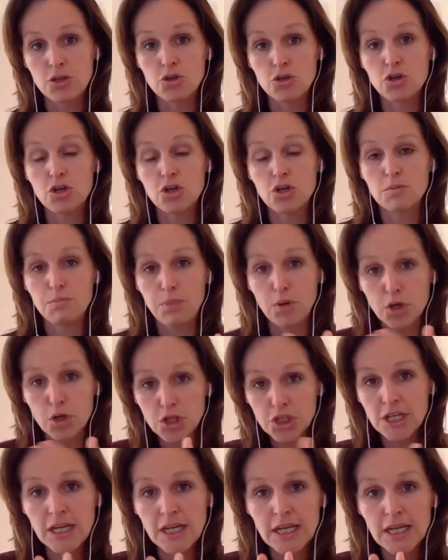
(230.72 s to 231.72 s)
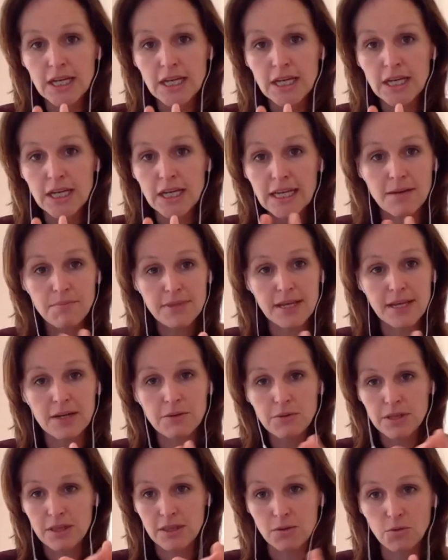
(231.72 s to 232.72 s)
You're pushing against
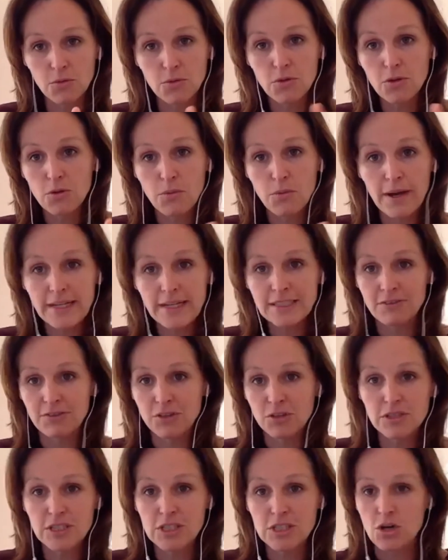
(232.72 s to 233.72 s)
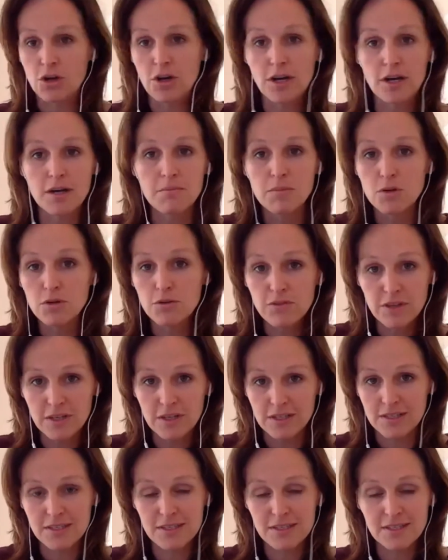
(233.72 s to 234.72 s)
something with all the weight of you is not going to move
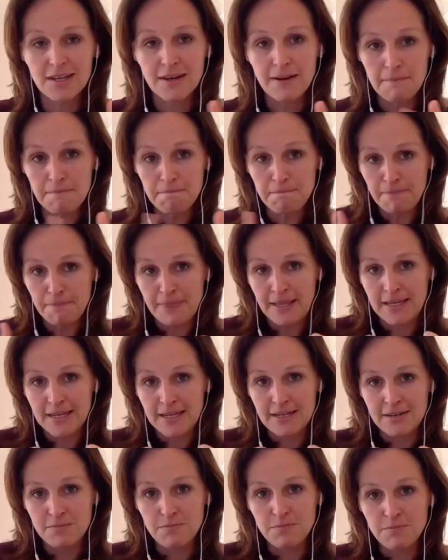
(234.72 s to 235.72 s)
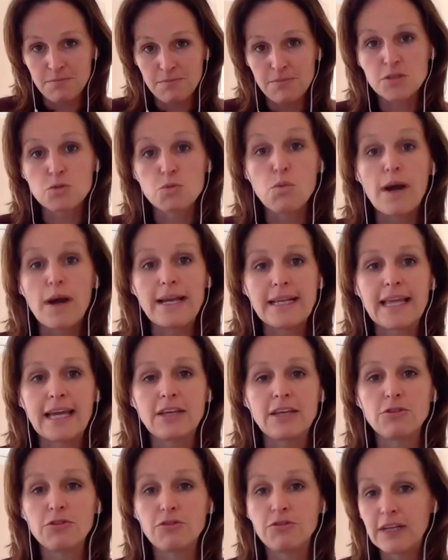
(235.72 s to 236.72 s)
this weight
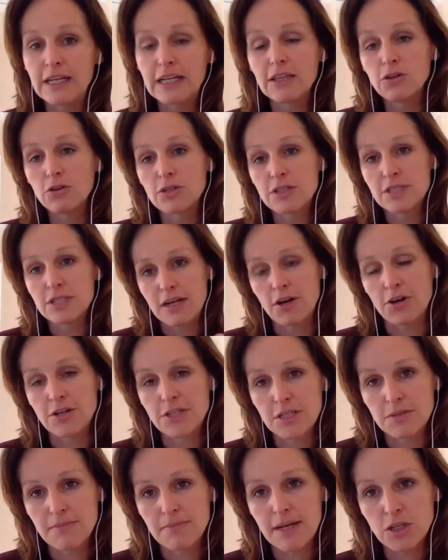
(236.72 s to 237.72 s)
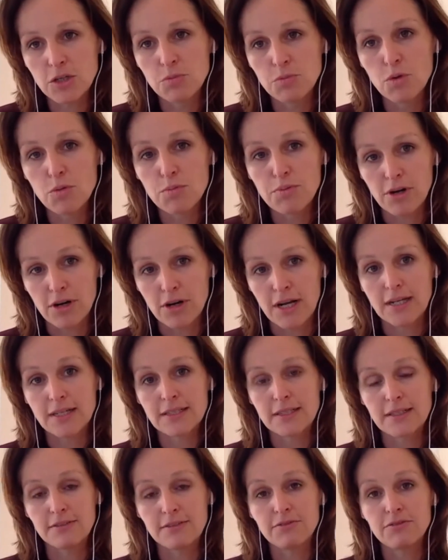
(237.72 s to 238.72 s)
that you feel, nor is it going to make you more
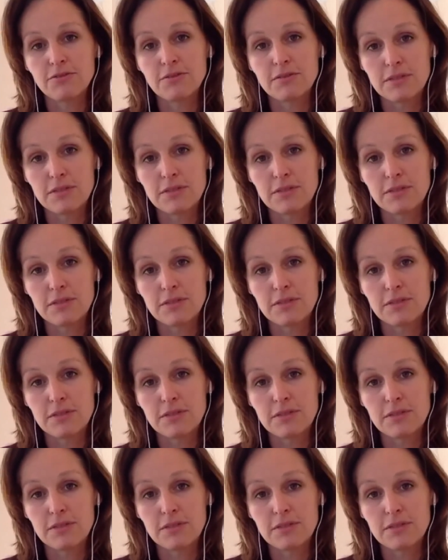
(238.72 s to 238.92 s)
productive.